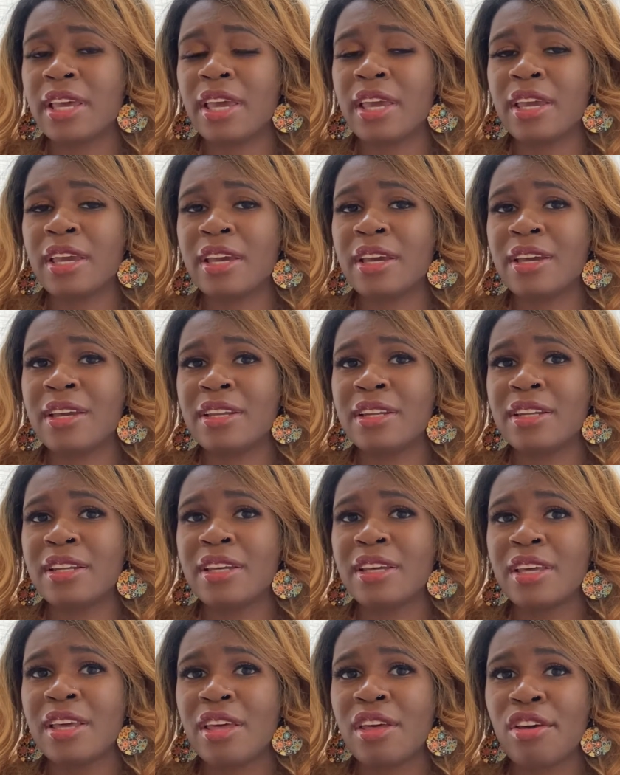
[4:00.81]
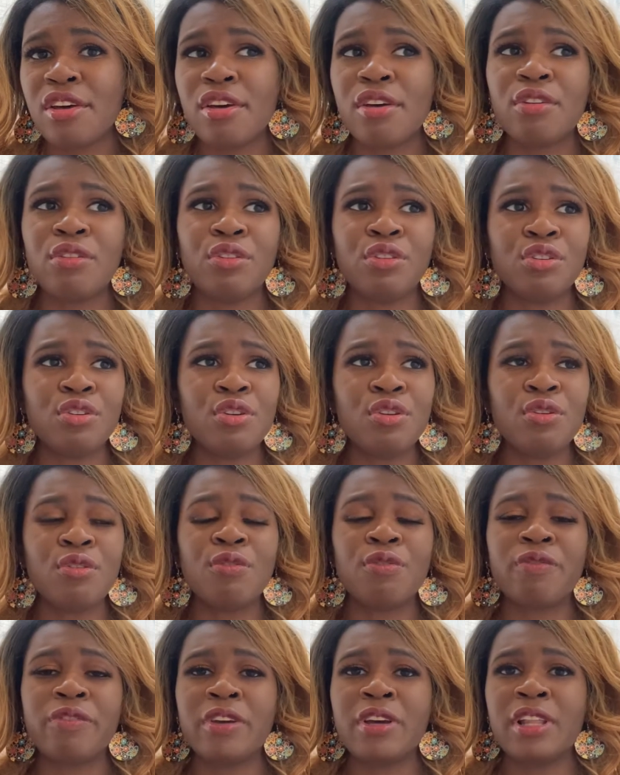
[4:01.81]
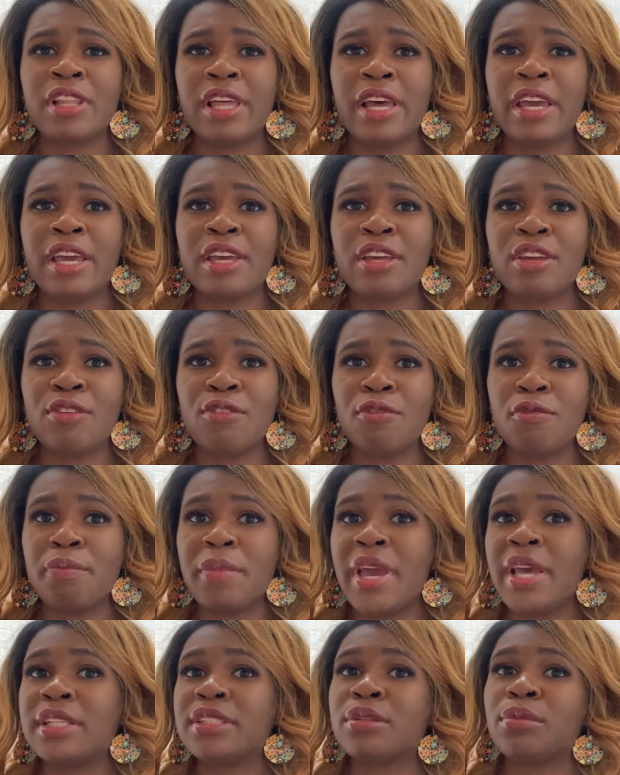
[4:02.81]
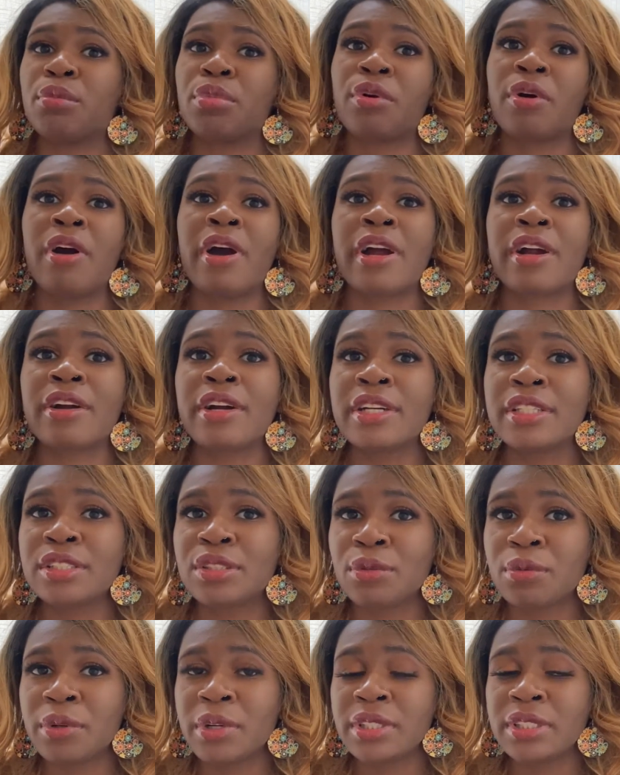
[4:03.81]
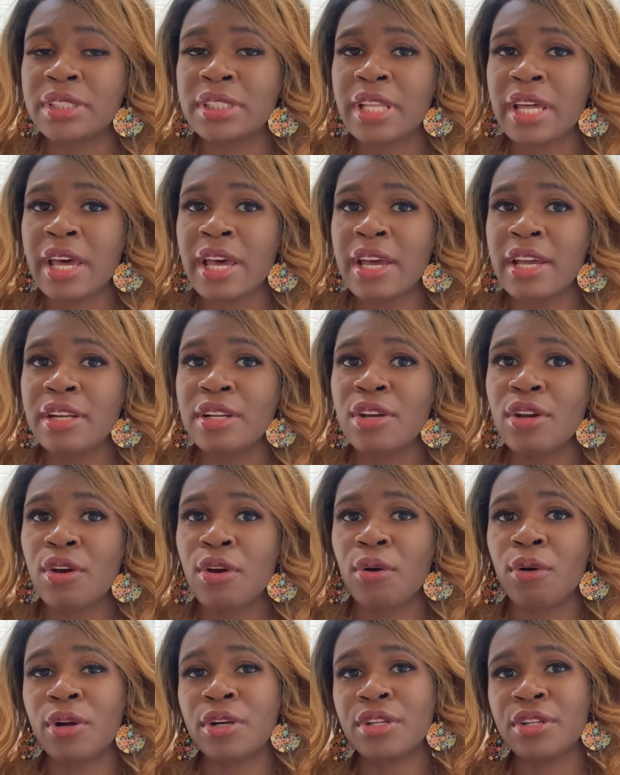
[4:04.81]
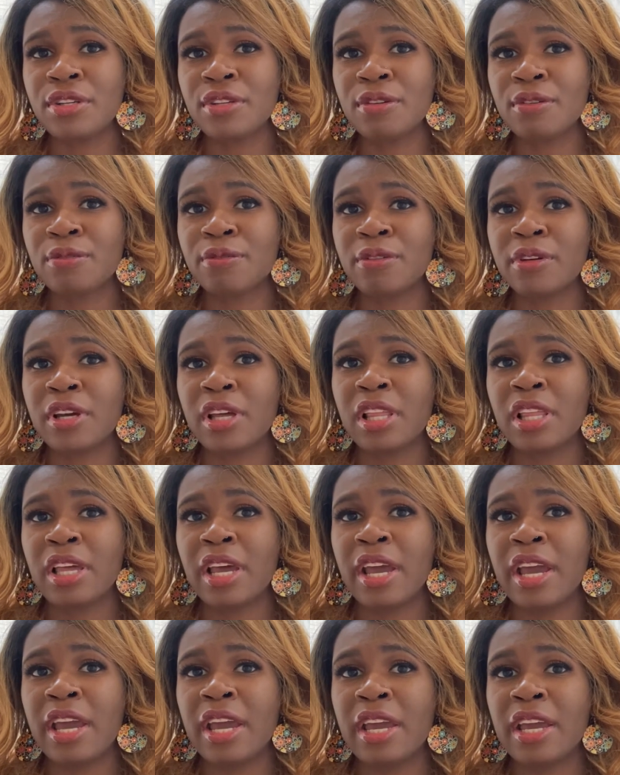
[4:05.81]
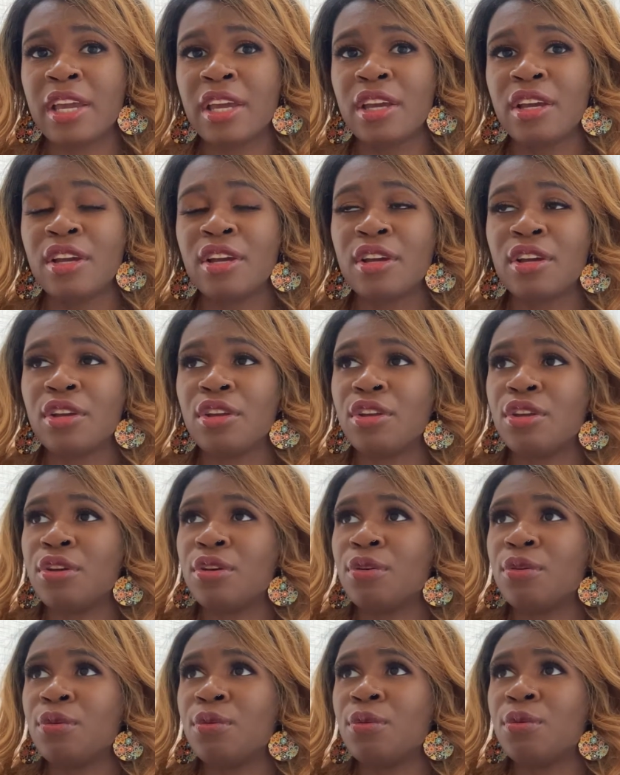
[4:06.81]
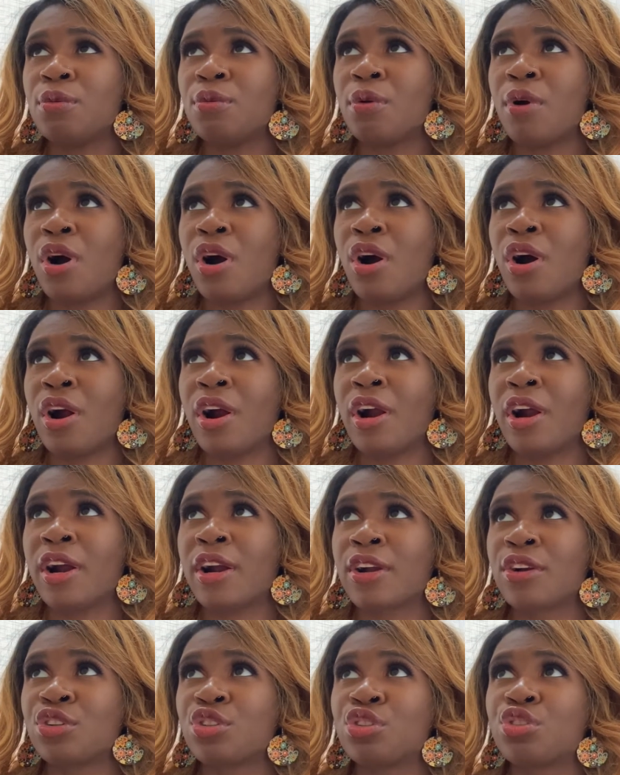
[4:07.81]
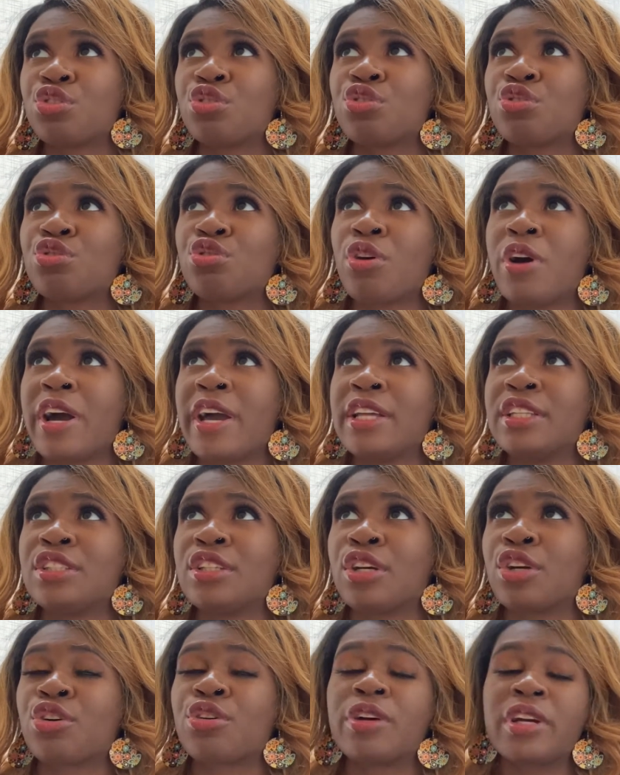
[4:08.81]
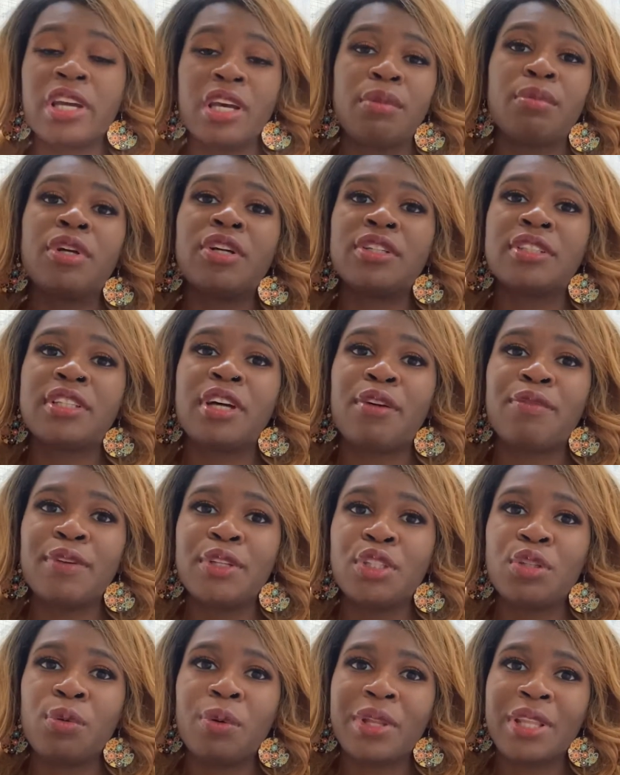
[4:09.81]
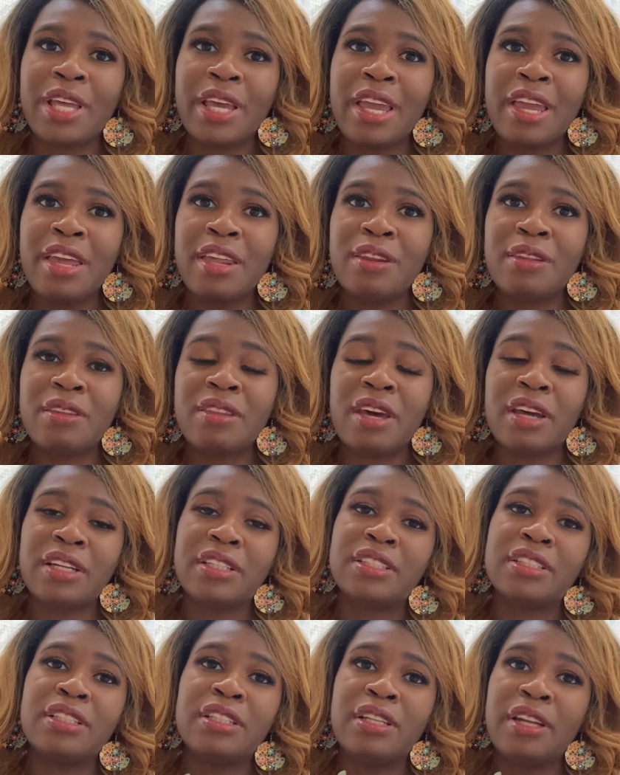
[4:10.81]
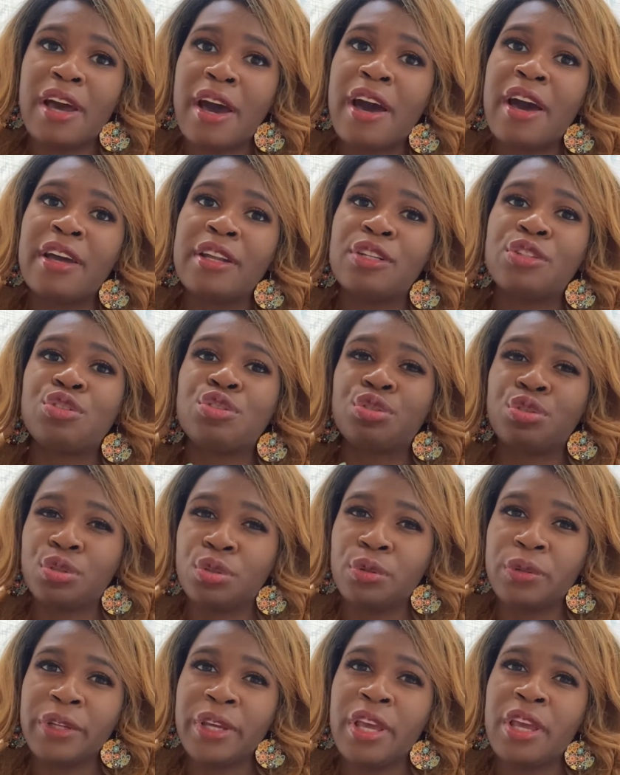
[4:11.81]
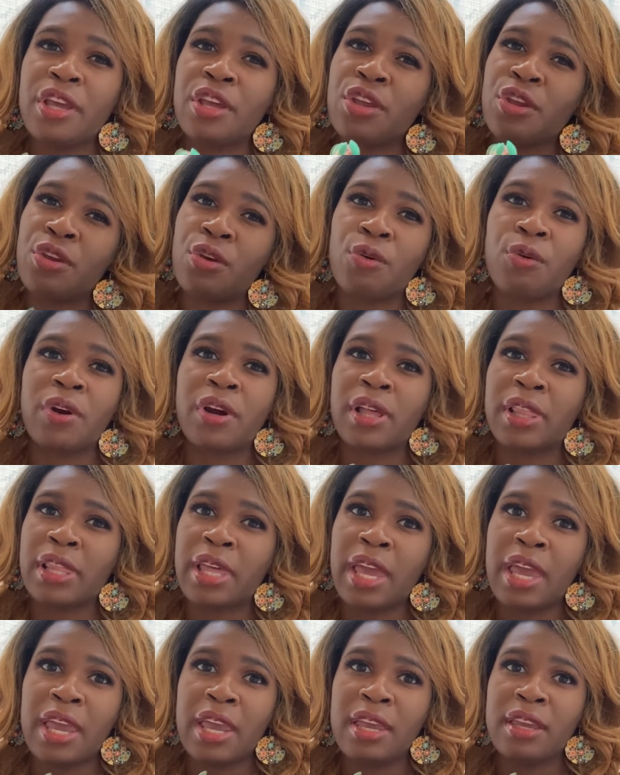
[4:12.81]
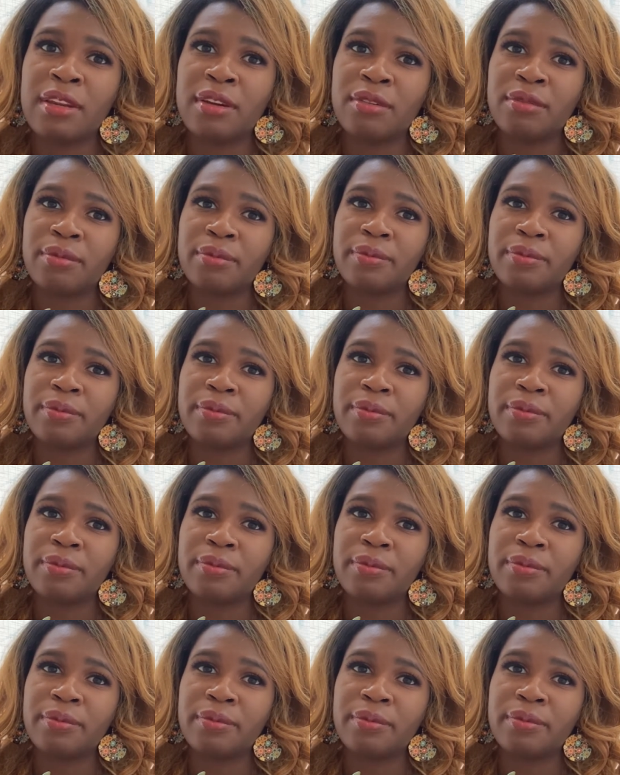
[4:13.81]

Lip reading: And do you feel like you've made some progress towards that? Or do you feel like you are trying to cram yourself into a lane that is not truly your lane?